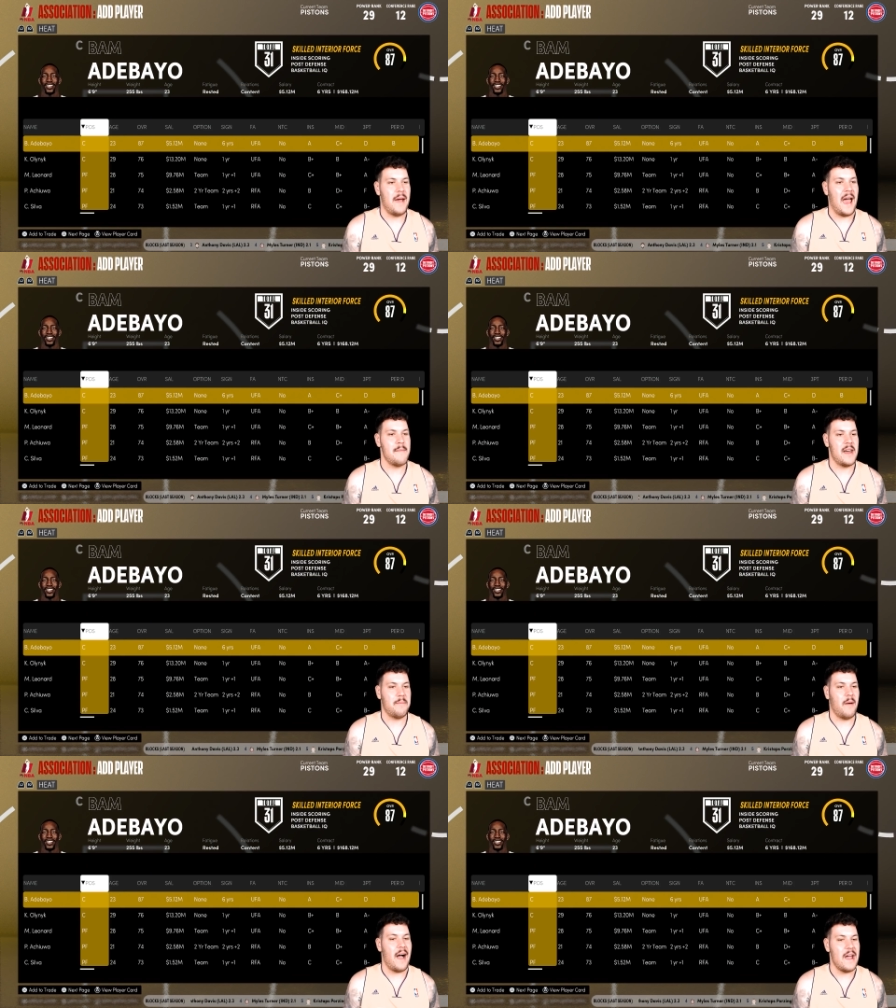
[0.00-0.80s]
Bam
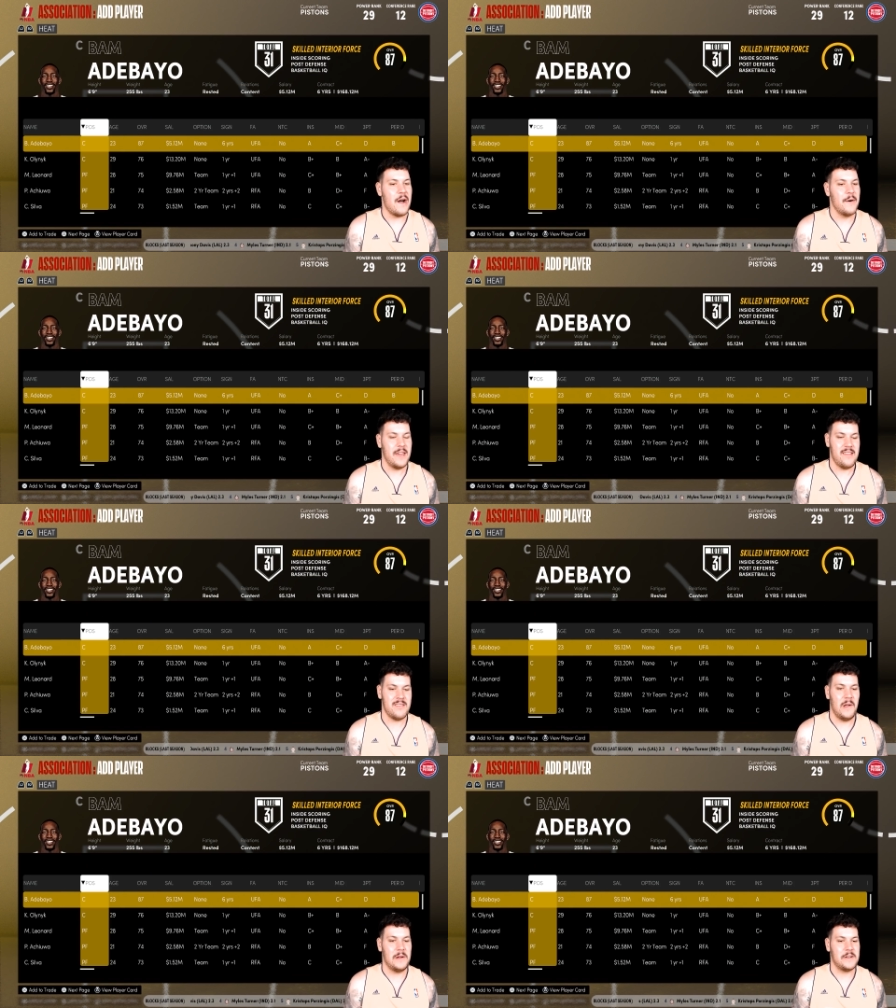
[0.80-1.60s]
Adebayo
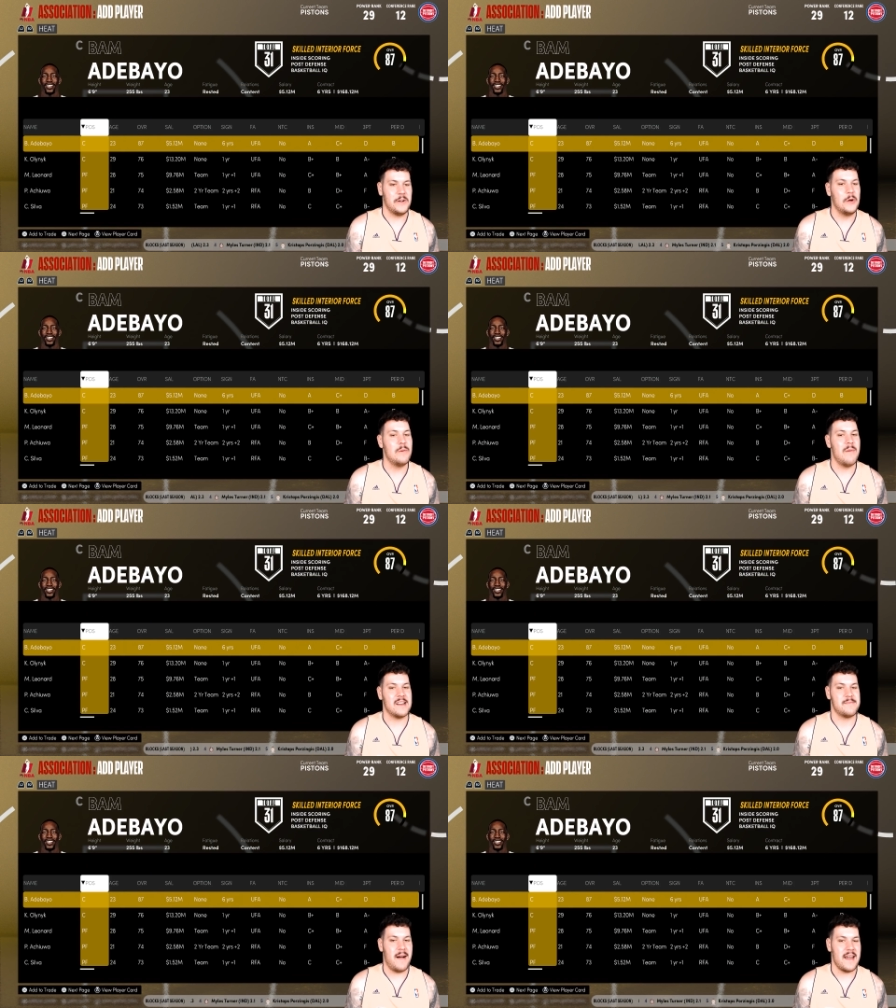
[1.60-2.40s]
isn't on too
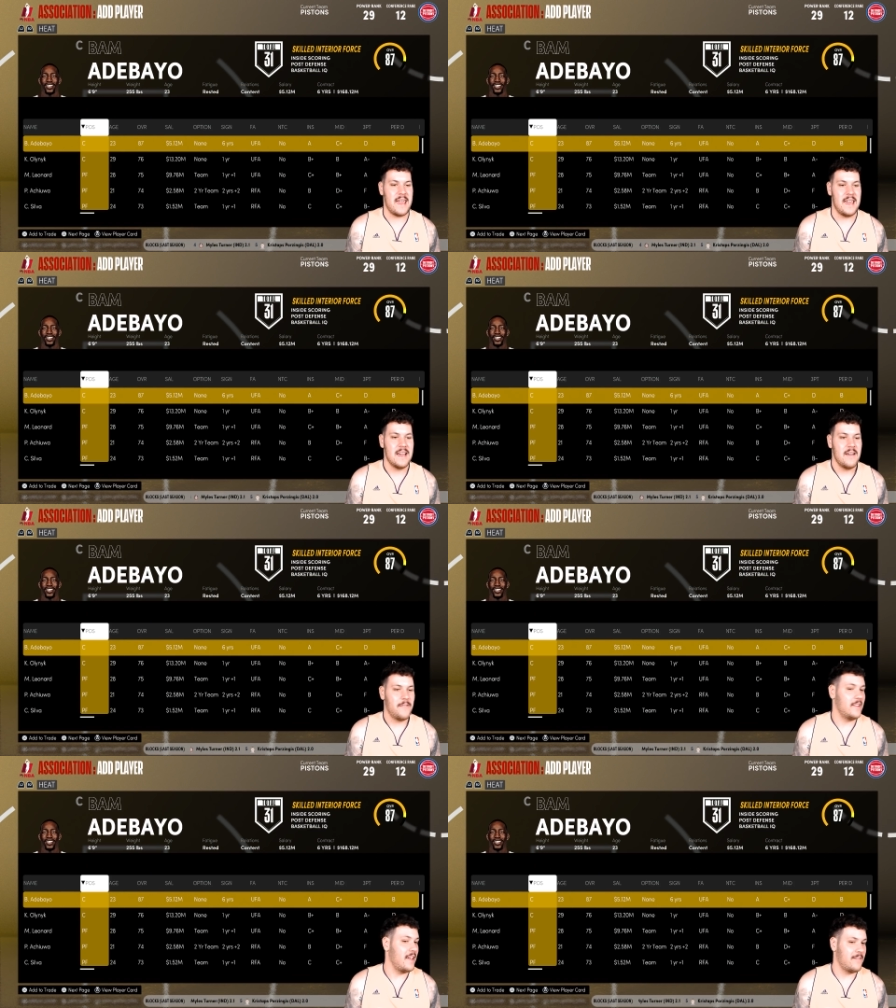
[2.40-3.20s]
much money
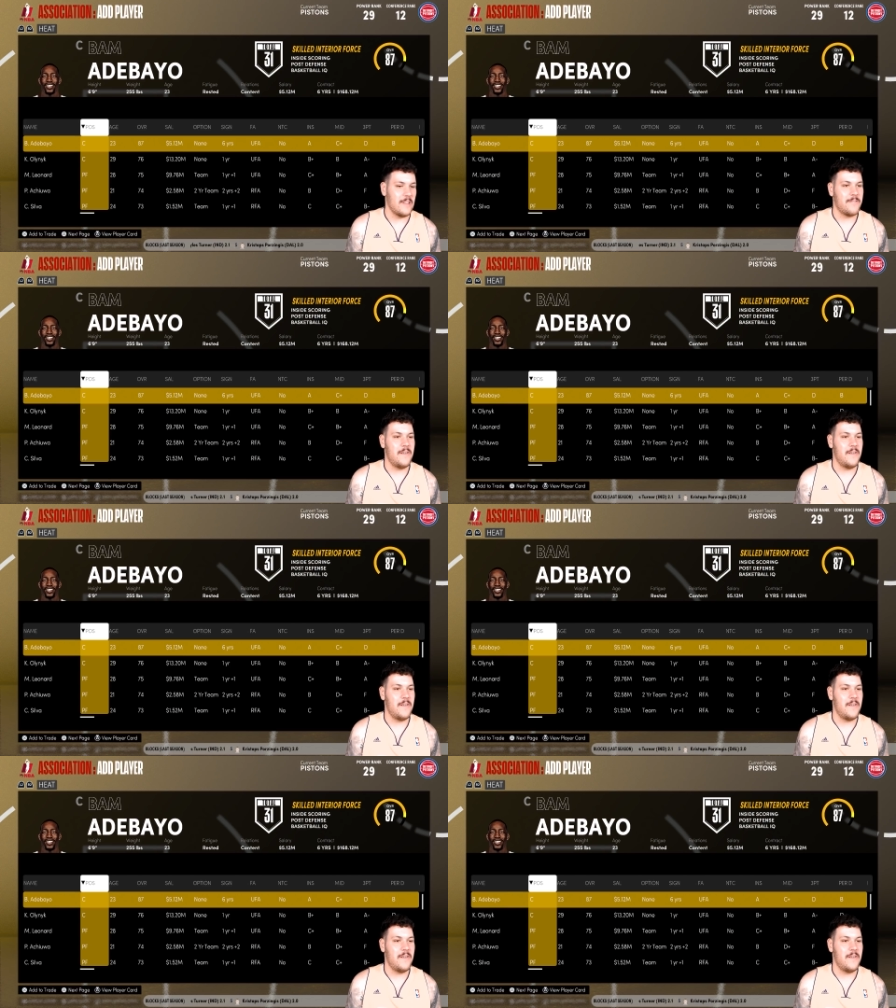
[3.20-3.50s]
for at least this